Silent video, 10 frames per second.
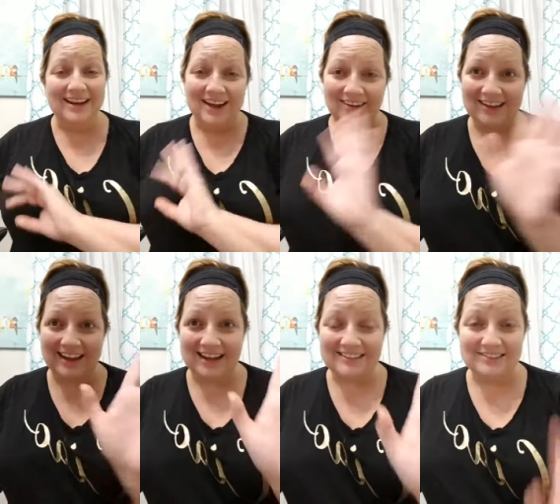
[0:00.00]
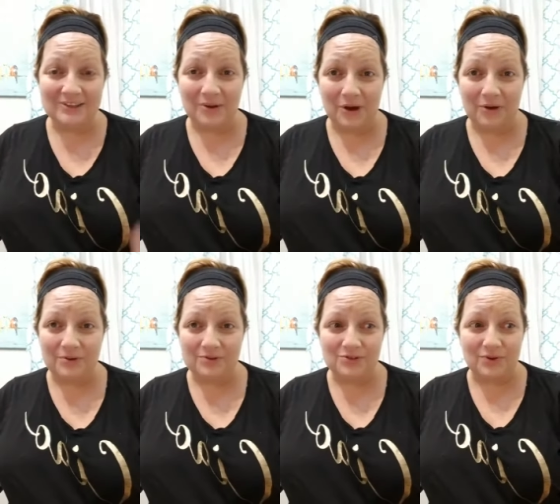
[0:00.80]
Okay, guys, so I hope
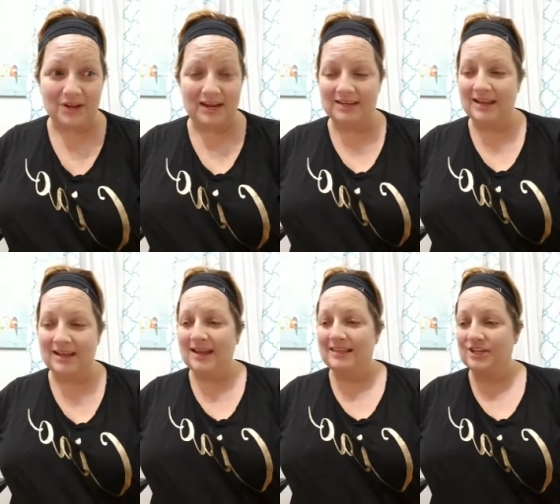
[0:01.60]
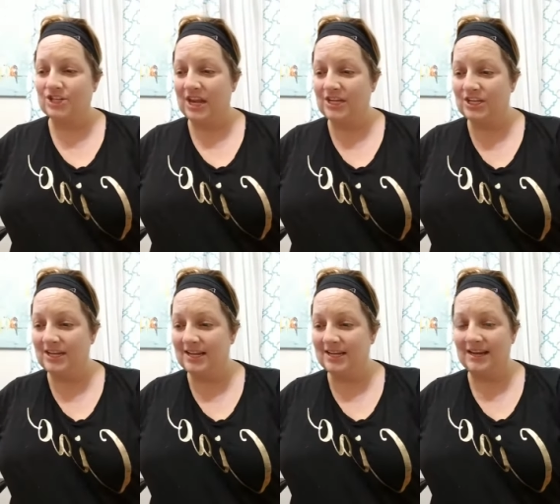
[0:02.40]
you enjoyed the
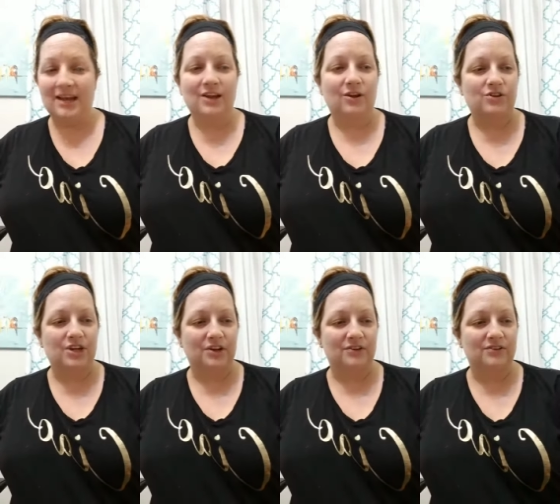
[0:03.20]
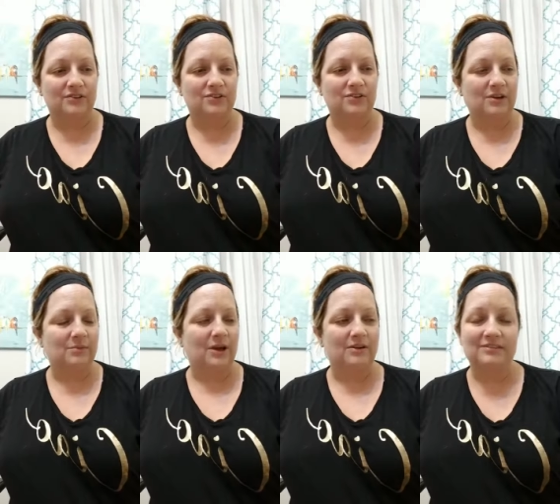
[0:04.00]
education. Go check your sunscreen
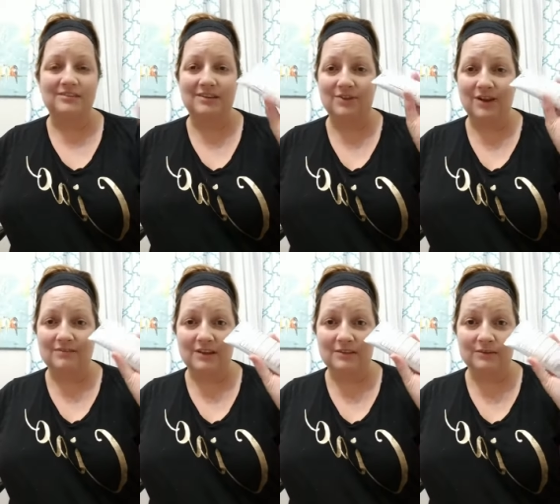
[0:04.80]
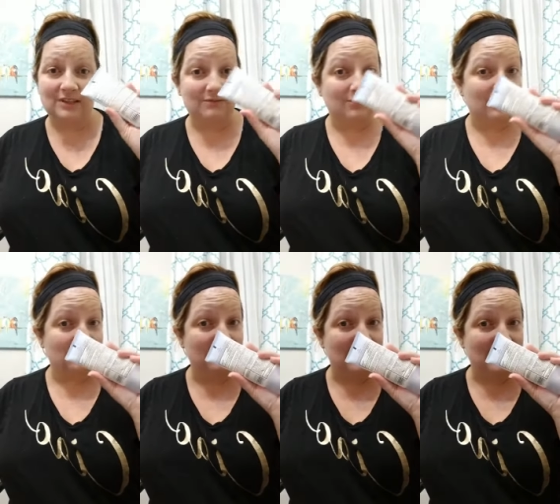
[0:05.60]
bottle, see if you have any of those evil
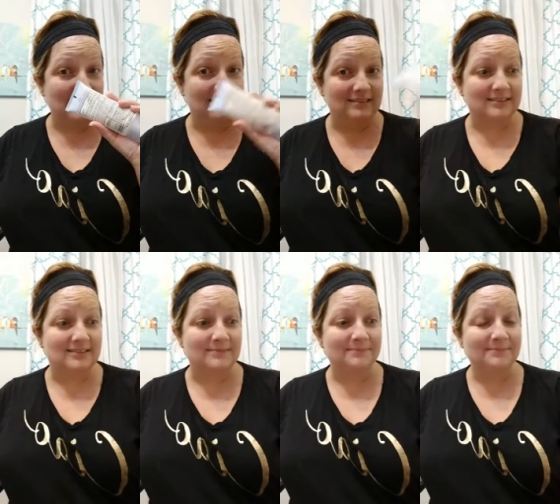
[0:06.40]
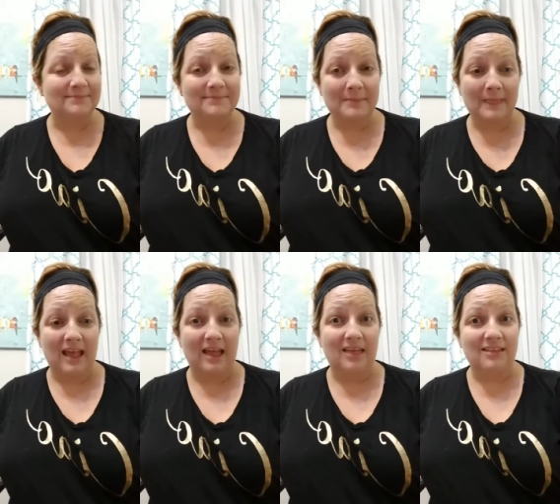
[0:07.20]
ingredients,
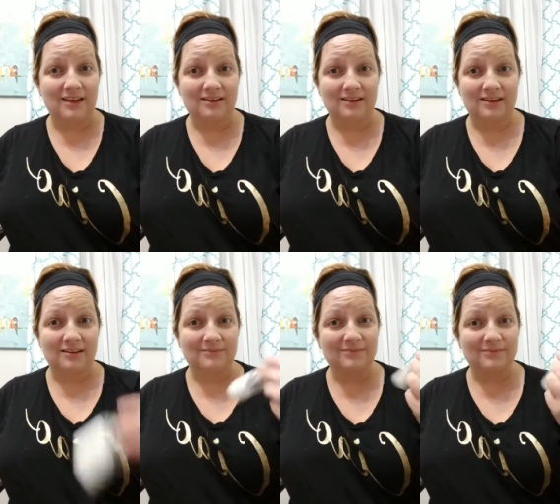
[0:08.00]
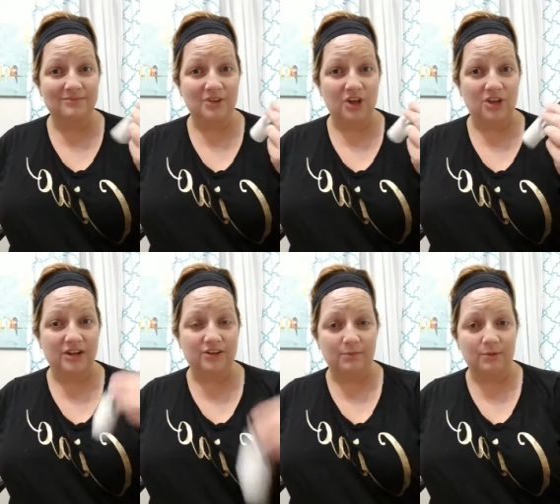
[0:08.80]
and then
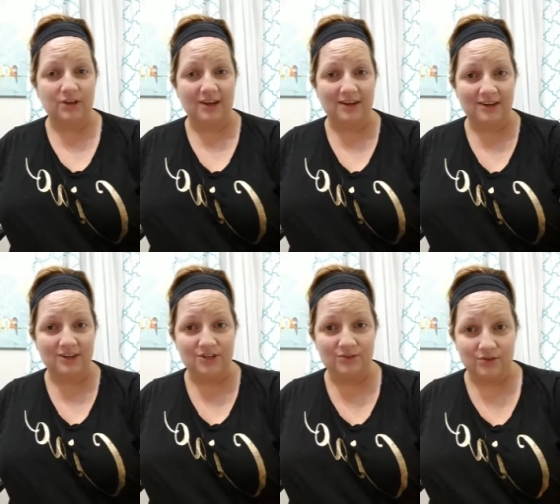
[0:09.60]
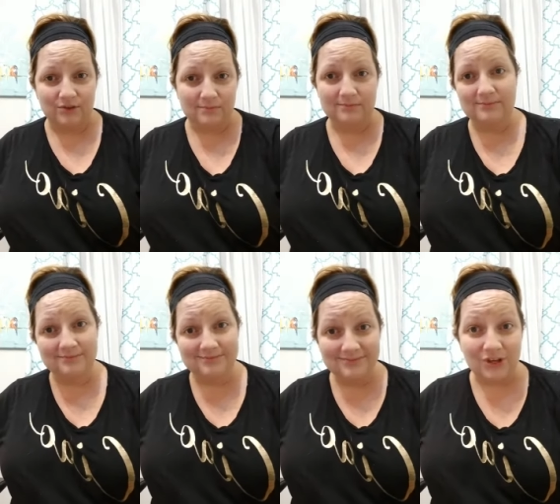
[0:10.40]
contact your beauty guide to get you some
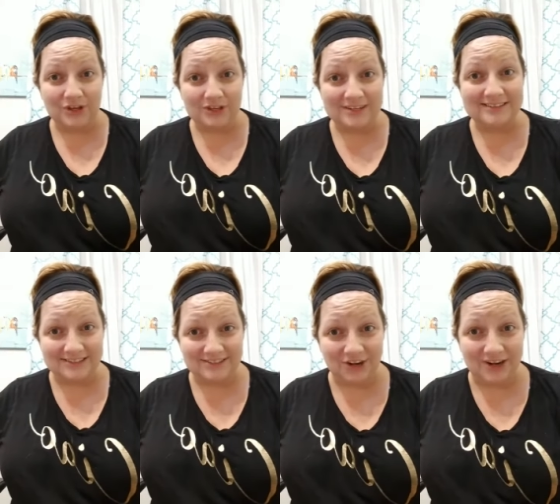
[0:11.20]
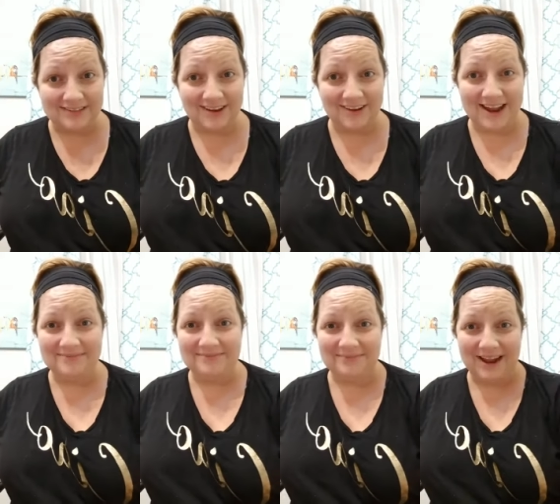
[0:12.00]
good sunscreen. Okay,
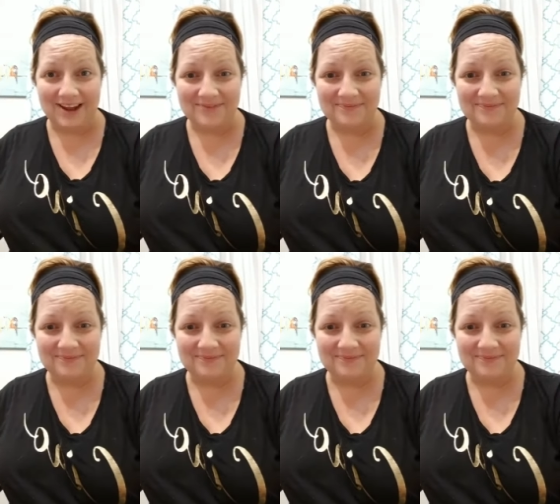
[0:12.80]
bye y'all.